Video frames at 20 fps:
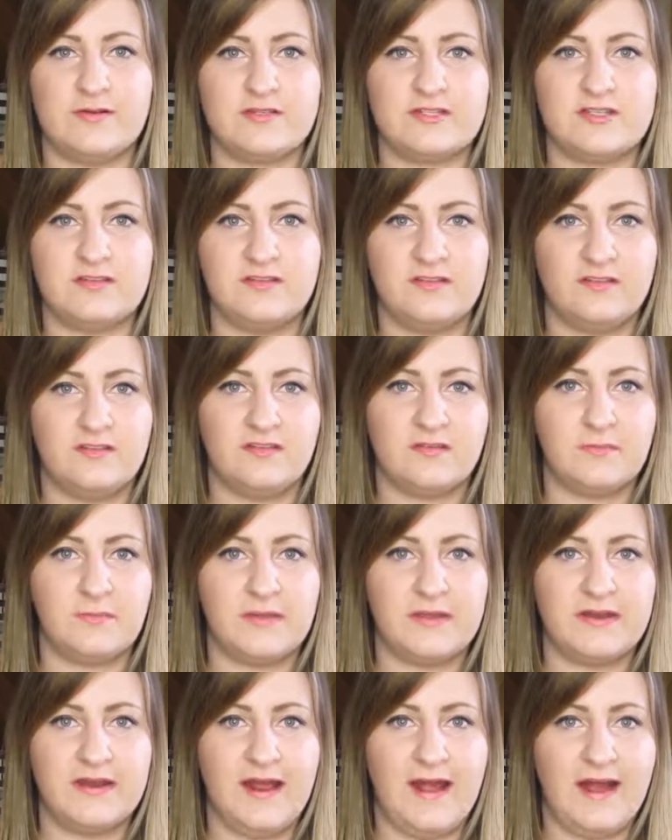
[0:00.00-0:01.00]
questions
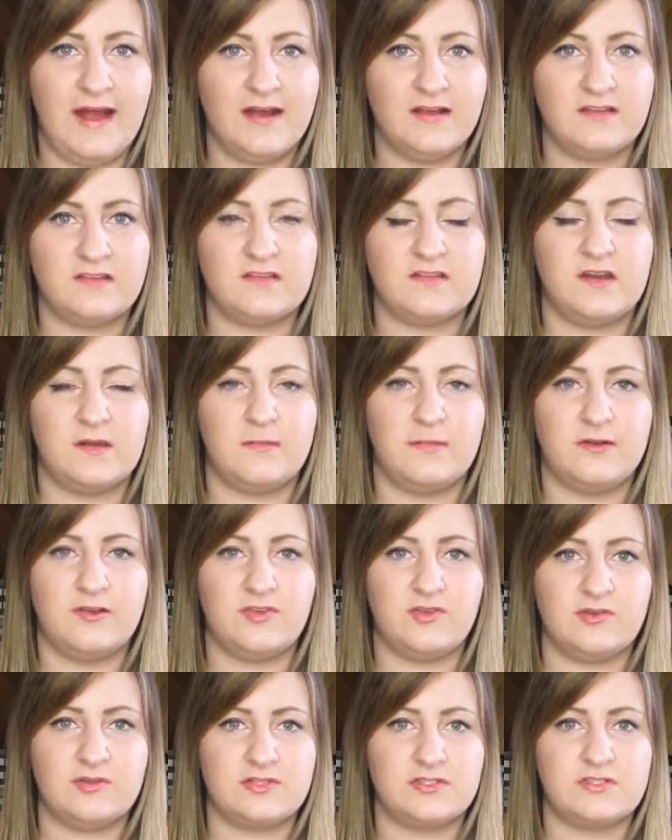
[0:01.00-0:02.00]
being asked, I
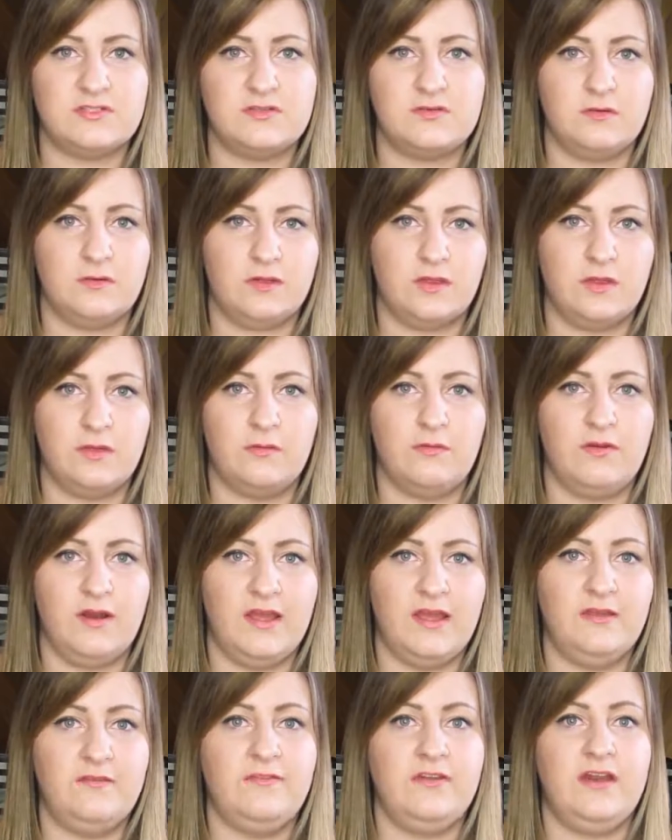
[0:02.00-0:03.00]
might as well just do a
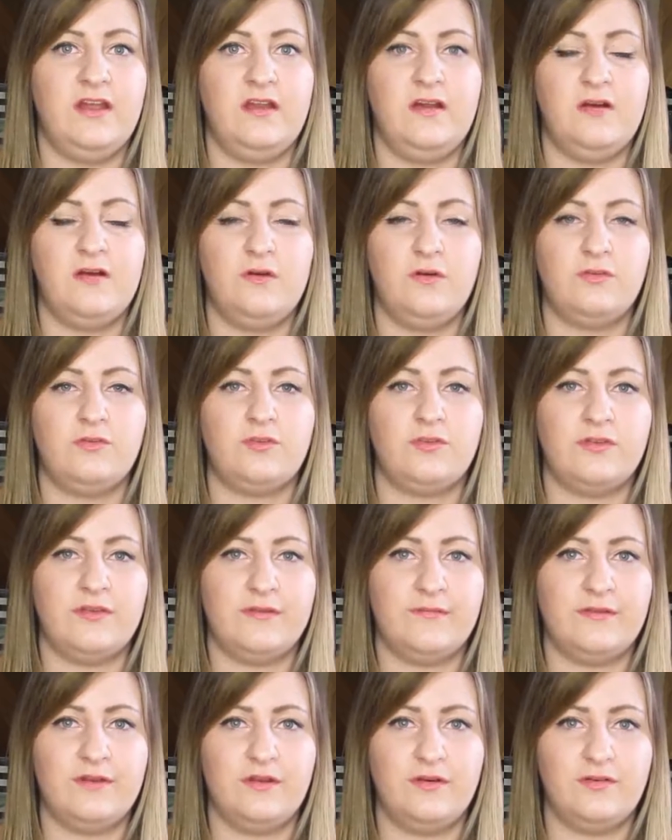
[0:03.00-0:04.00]
Q&A video. So
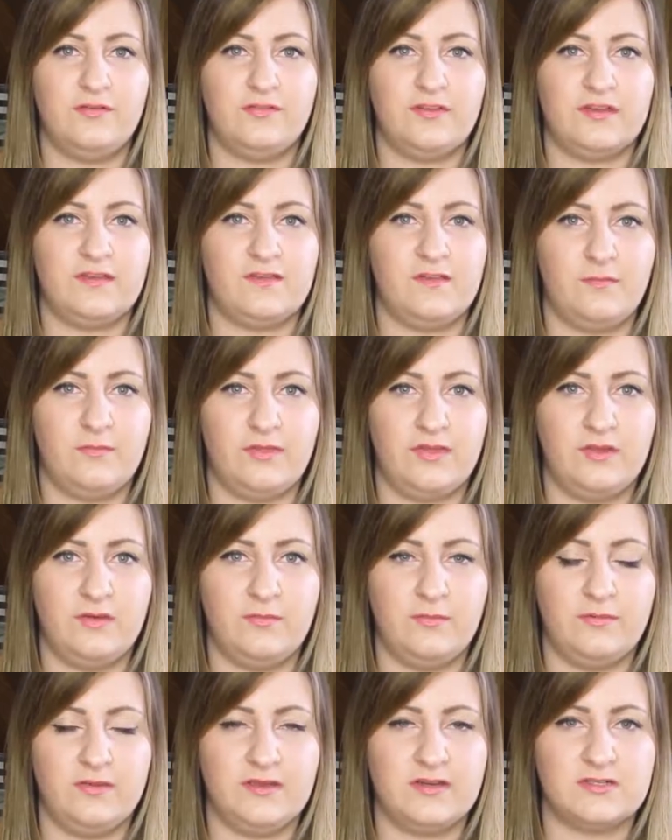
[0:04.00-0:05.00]
let me know if that's
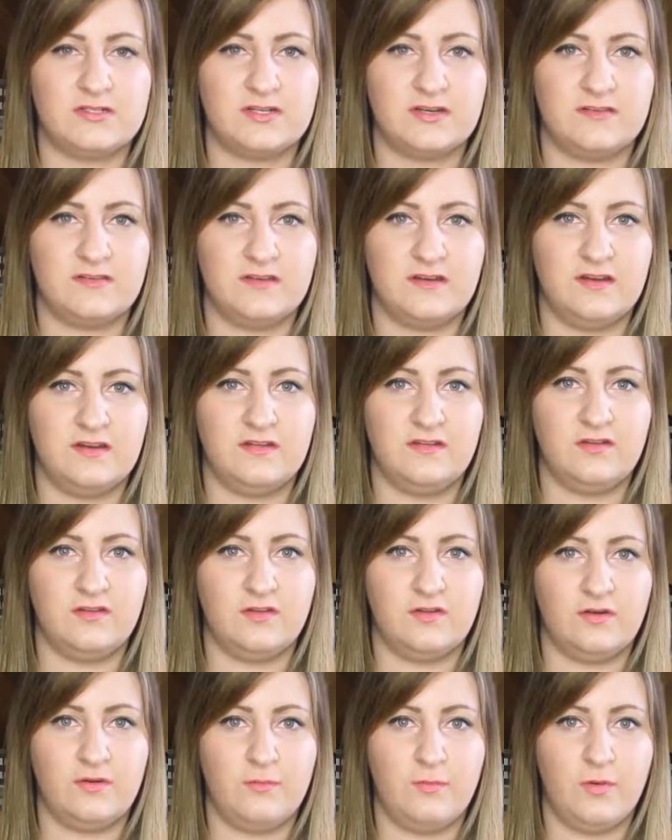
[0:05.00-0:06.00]
something you'd be interested in
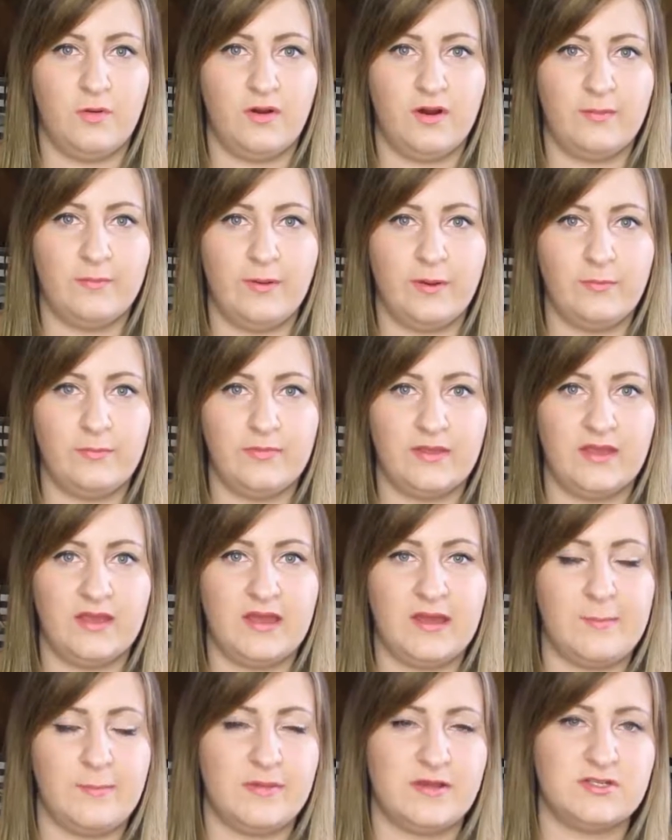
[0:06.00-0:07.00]
to learn more about
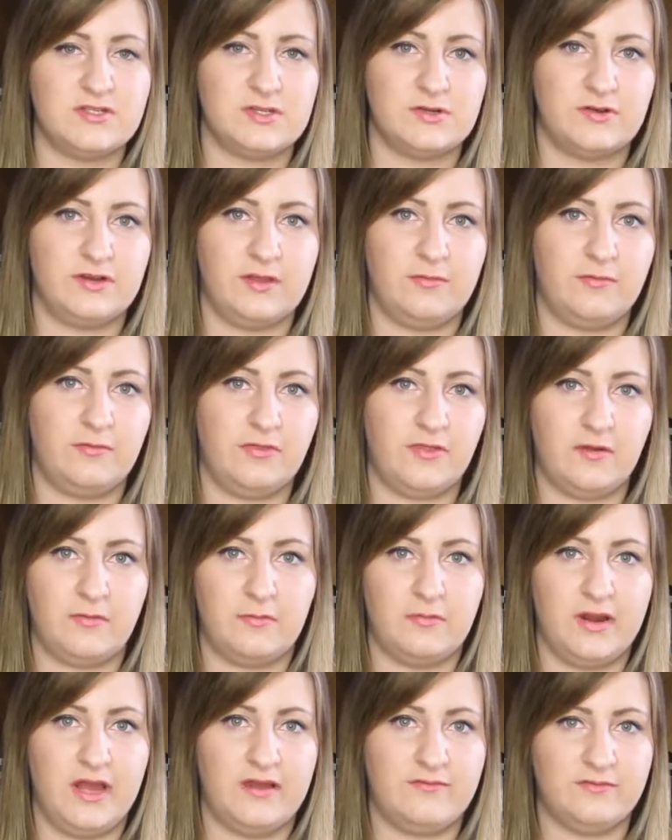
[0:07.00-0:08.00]
me and my journey
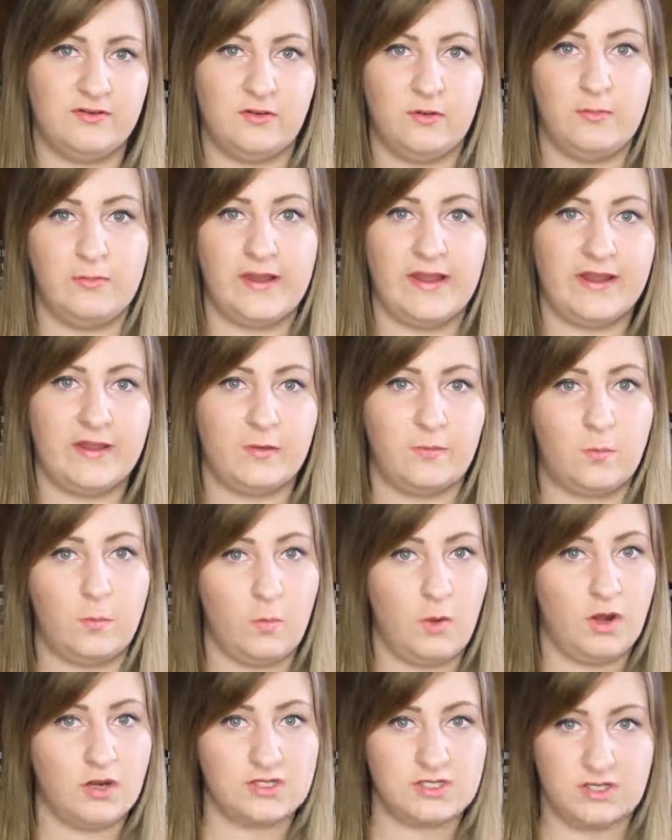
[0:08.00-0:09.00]
without having to go back
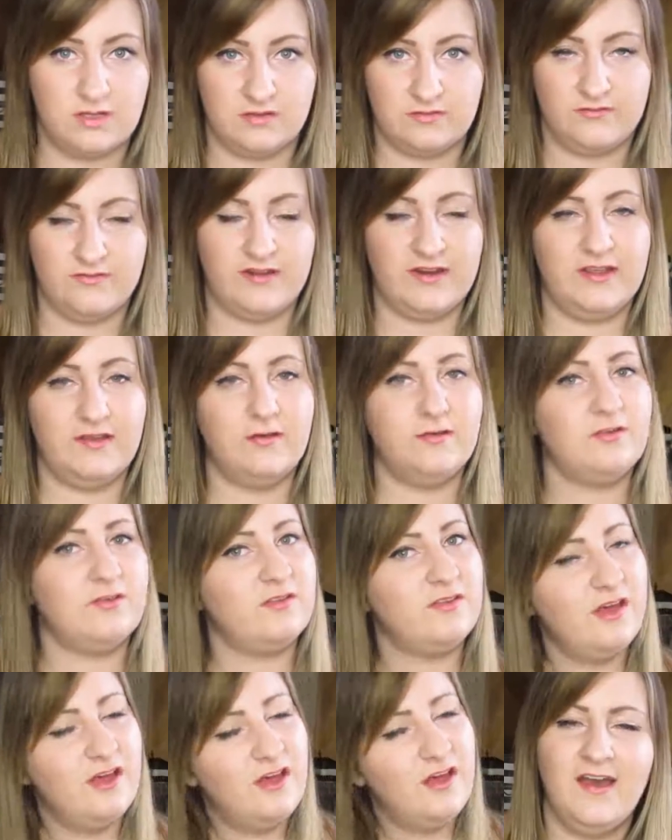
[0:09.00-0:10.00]
and watch all the
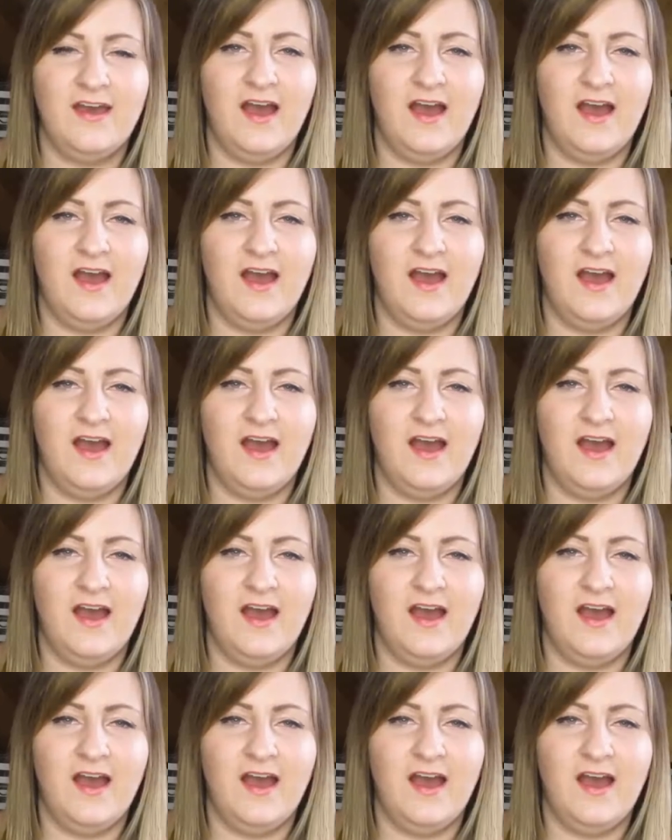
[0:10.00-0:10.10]
videos.